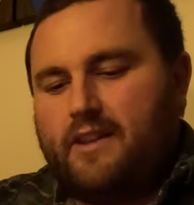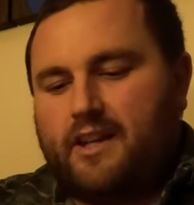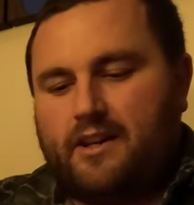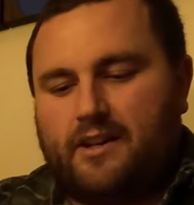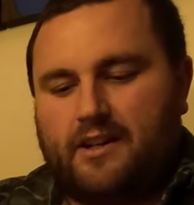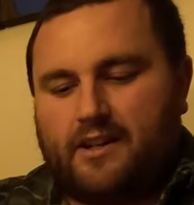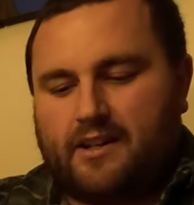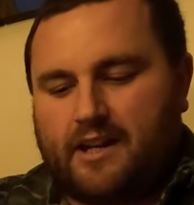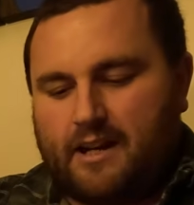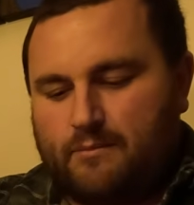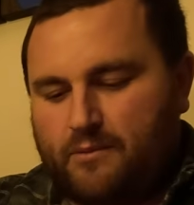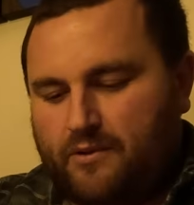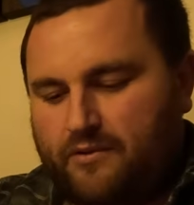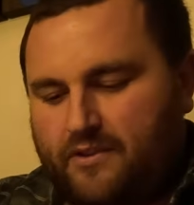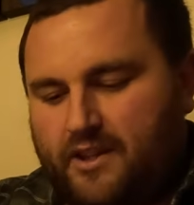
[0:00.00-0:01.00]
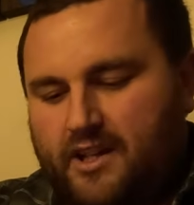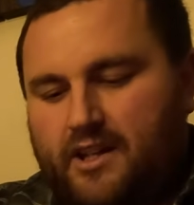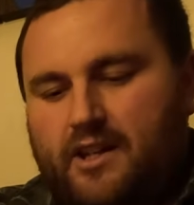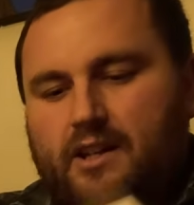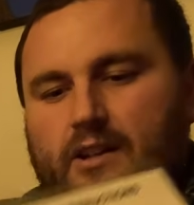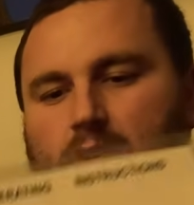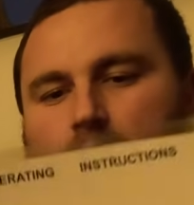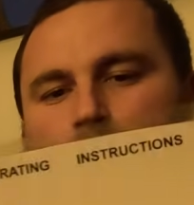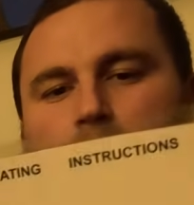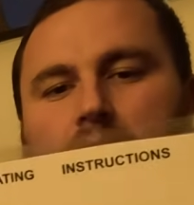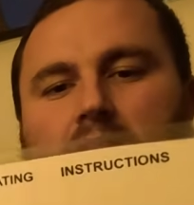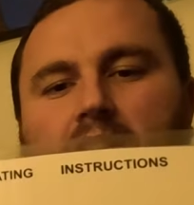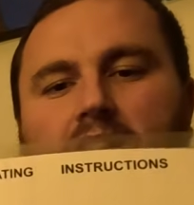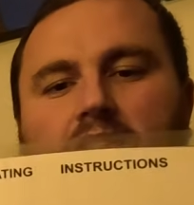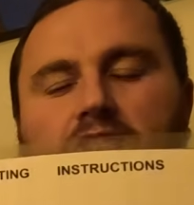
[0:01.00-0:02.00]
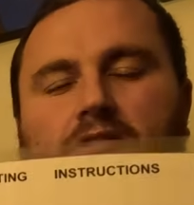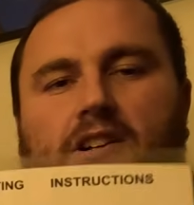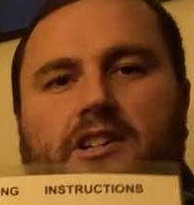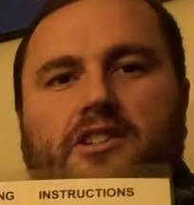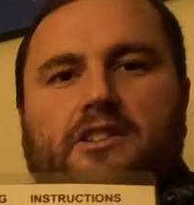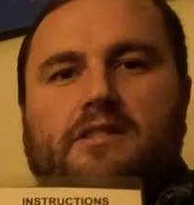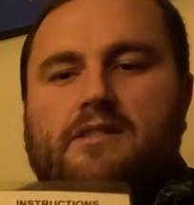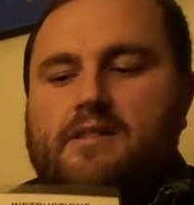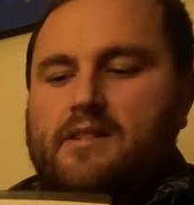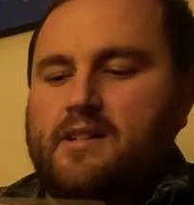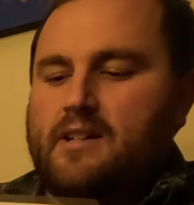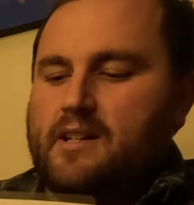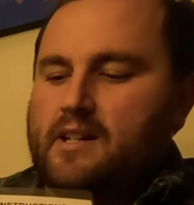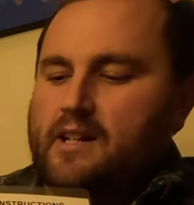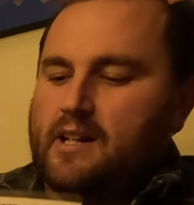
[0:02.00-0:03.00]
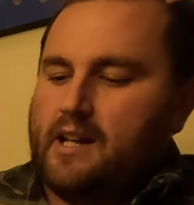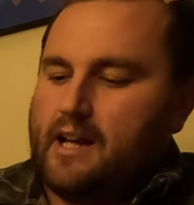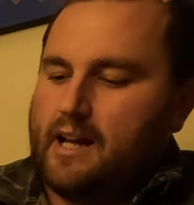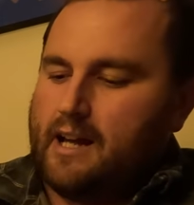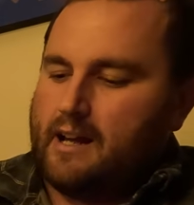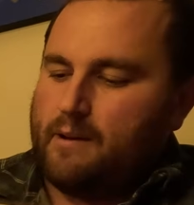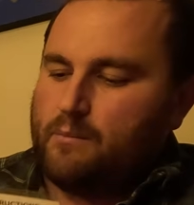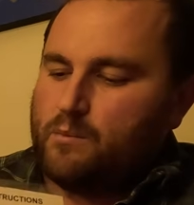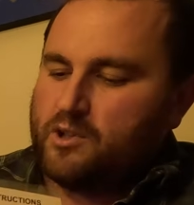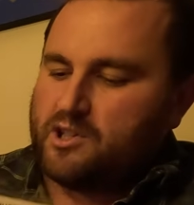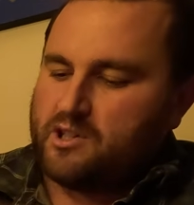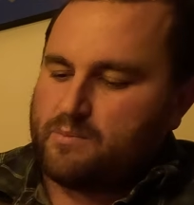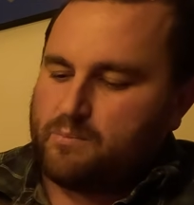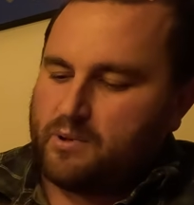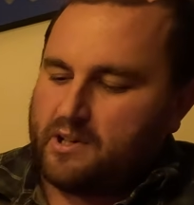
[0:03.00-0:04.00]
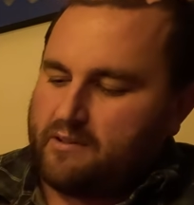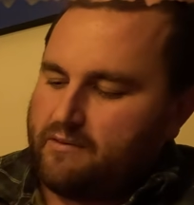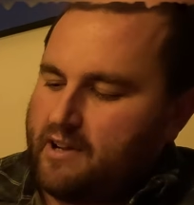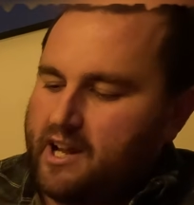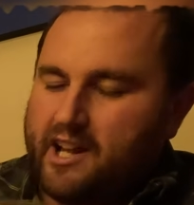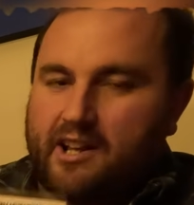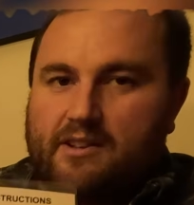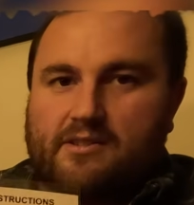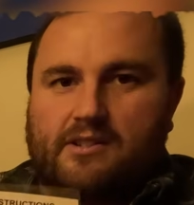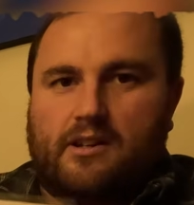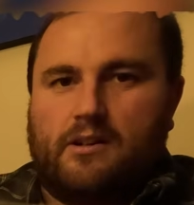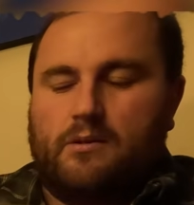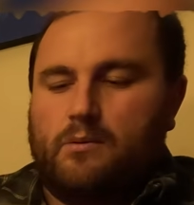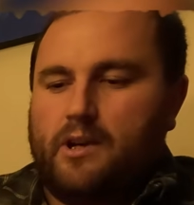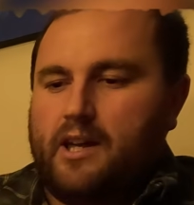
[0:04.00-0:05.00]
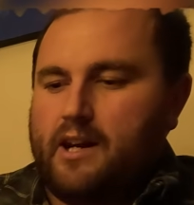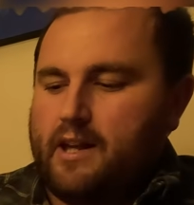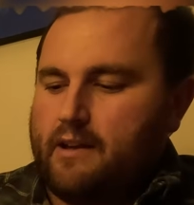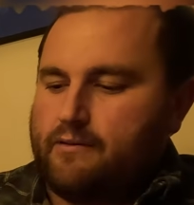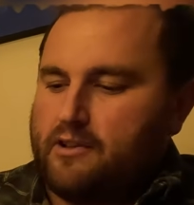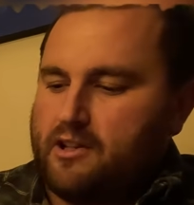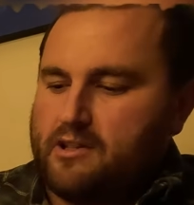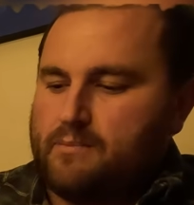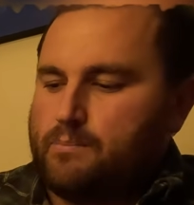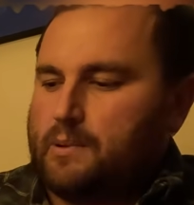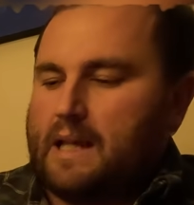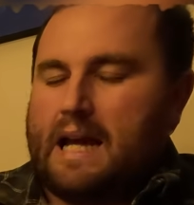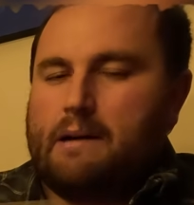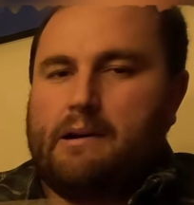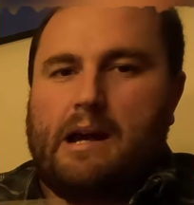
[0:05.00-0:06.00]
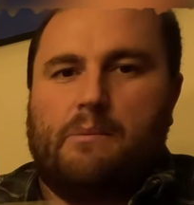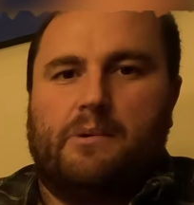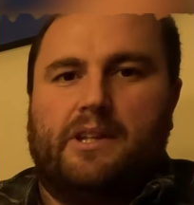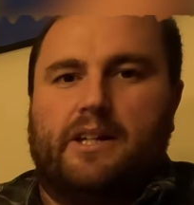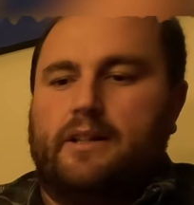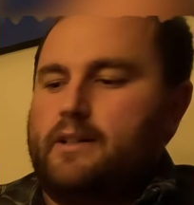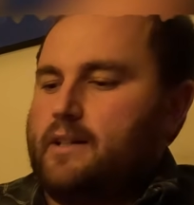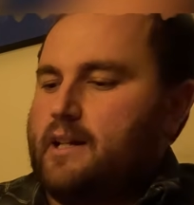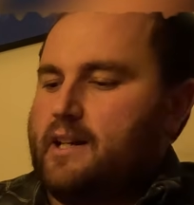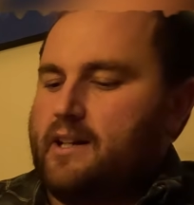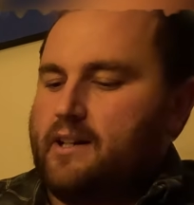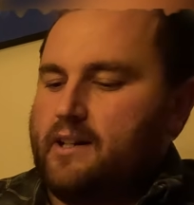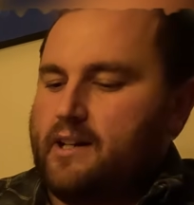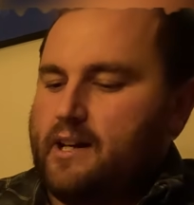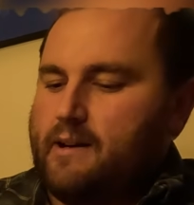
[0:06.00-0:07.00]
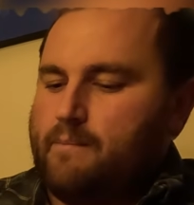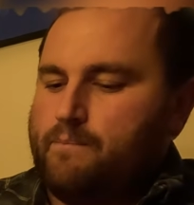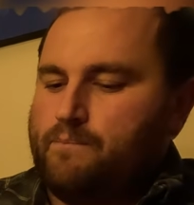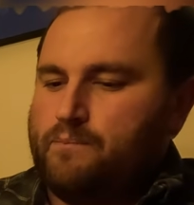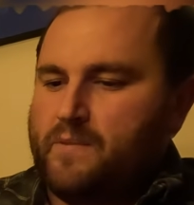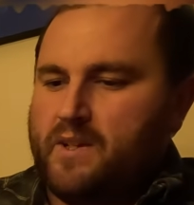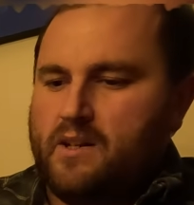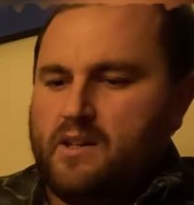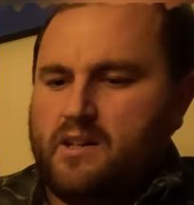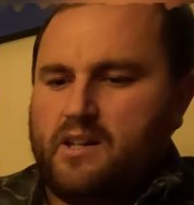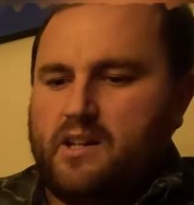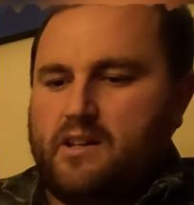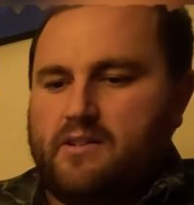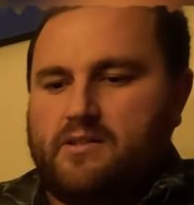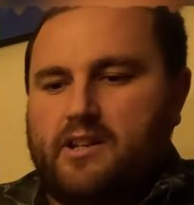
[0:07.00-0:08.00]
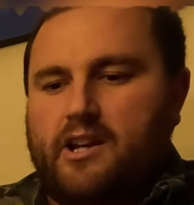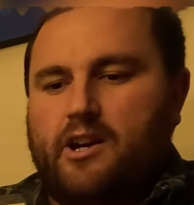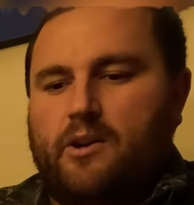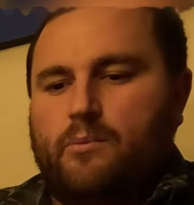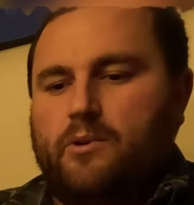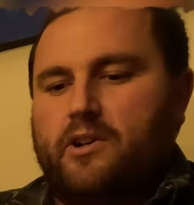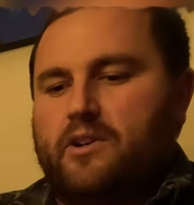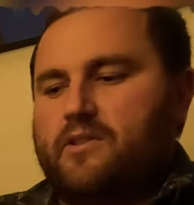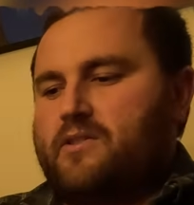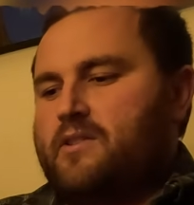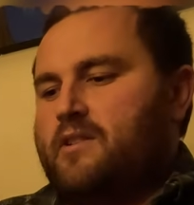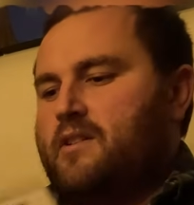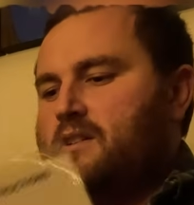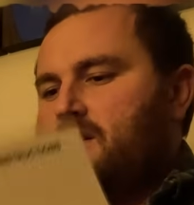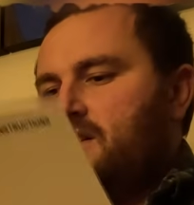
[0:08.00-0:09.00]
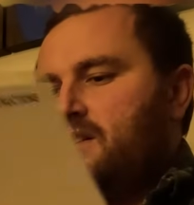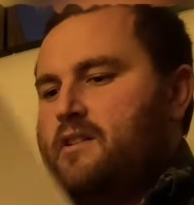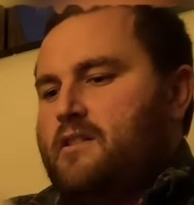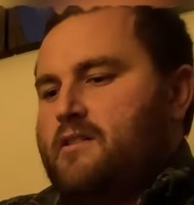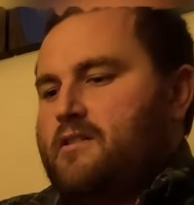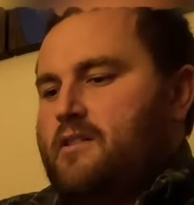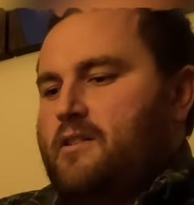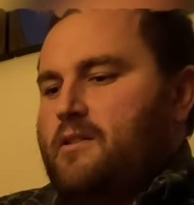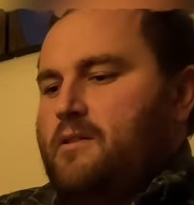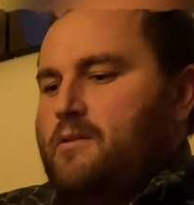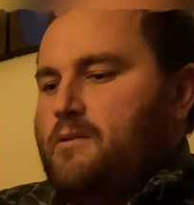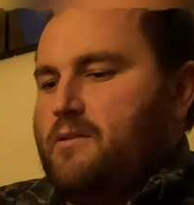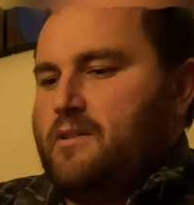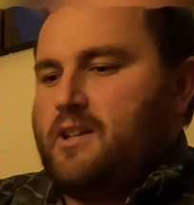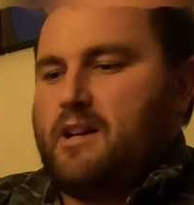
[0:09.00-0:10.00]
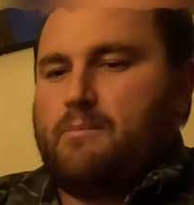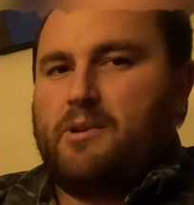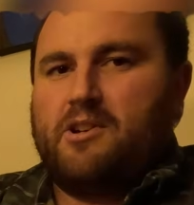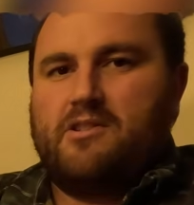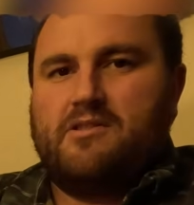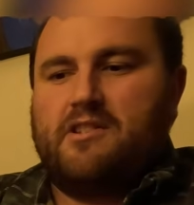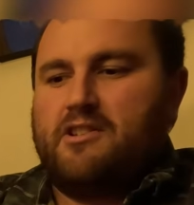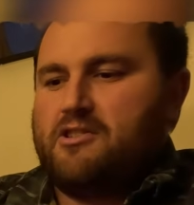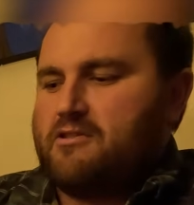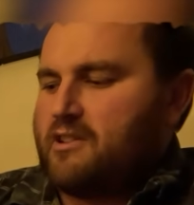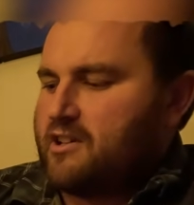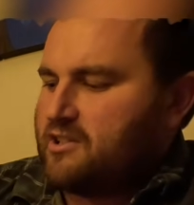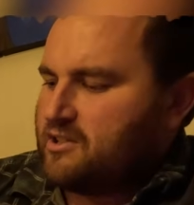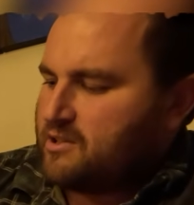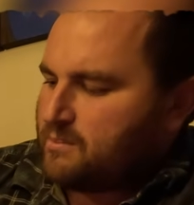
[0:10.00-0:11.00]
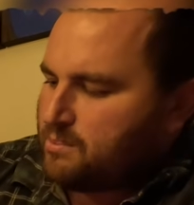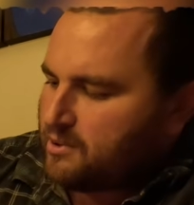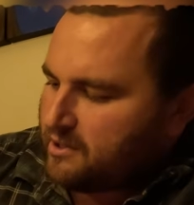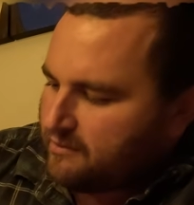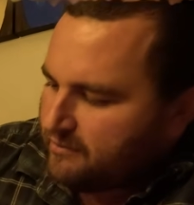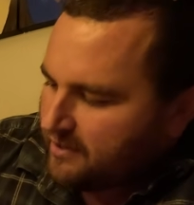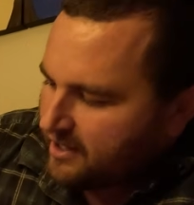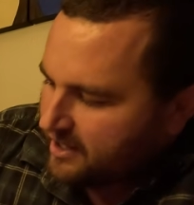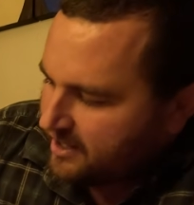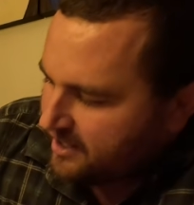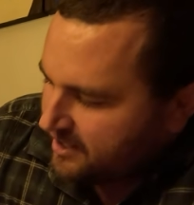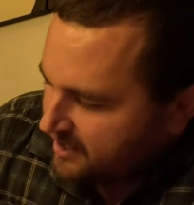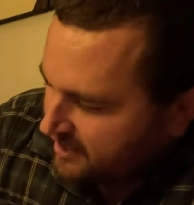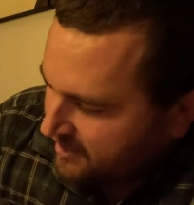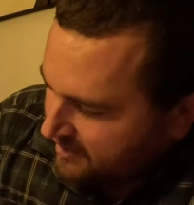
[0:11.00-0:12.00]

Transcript: then it came with the operating instructions, which is pretty vague, so we're going to have to just play around with it and yeah, see how it works. So yeah, because the instructions are pretty vague,